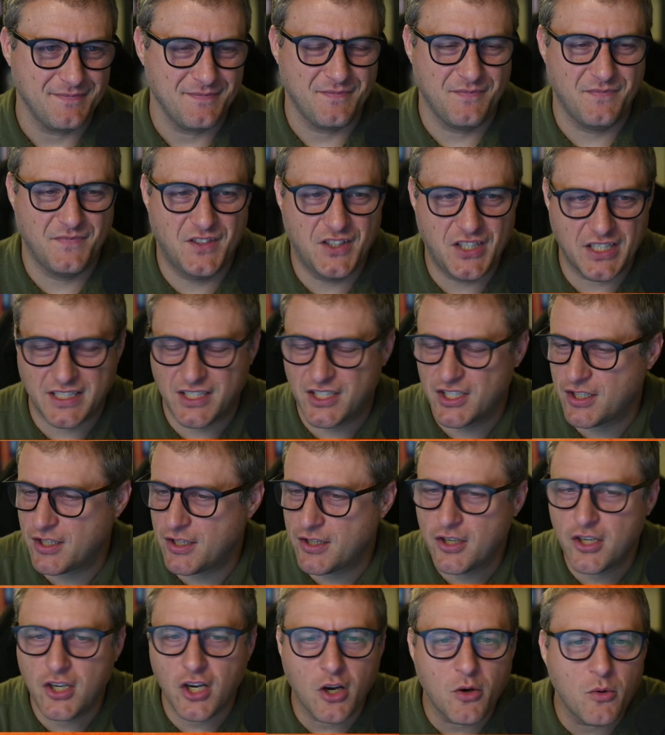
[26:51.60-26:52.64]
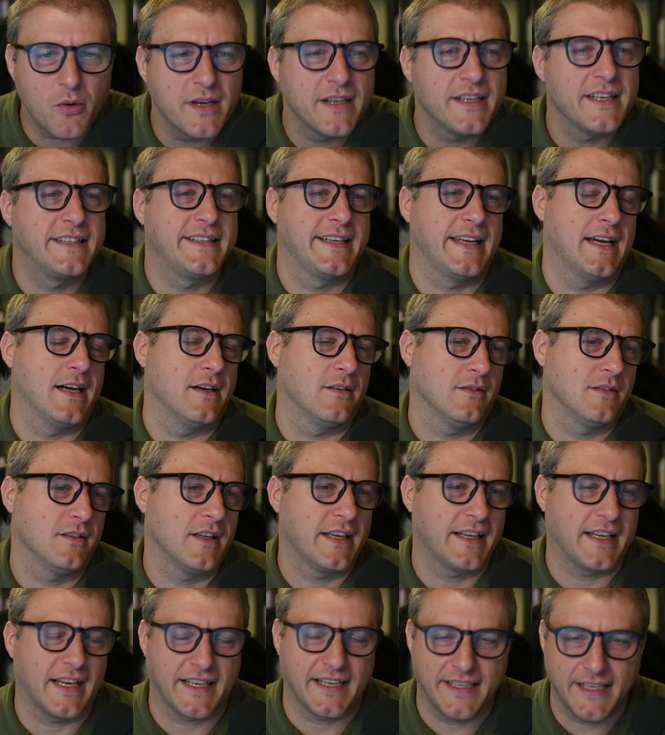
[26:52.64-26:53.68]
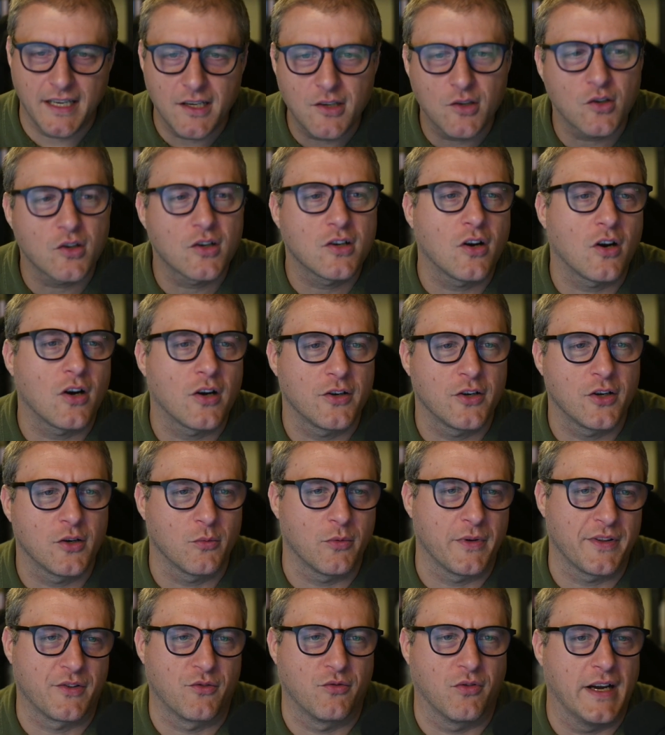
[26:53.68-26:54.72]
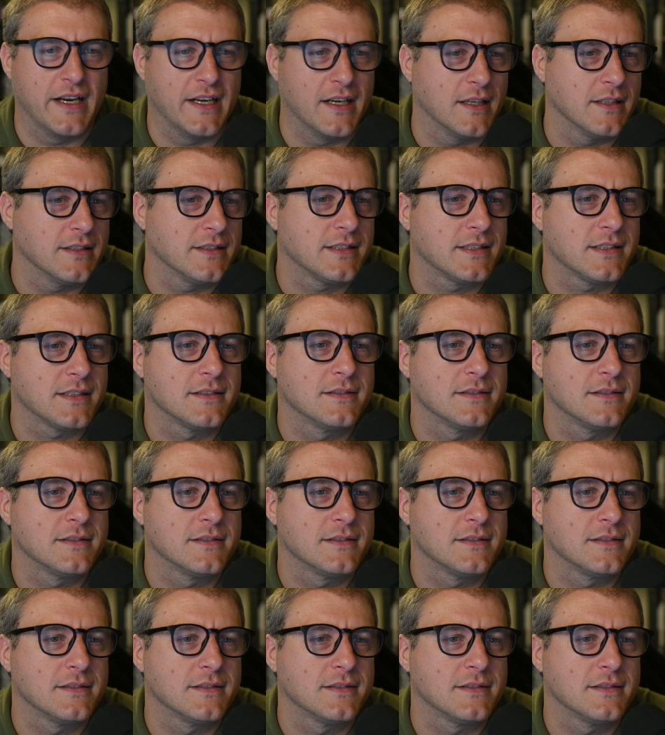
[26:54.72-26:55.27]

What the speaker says: Just going to town like a kindergartner with crayons.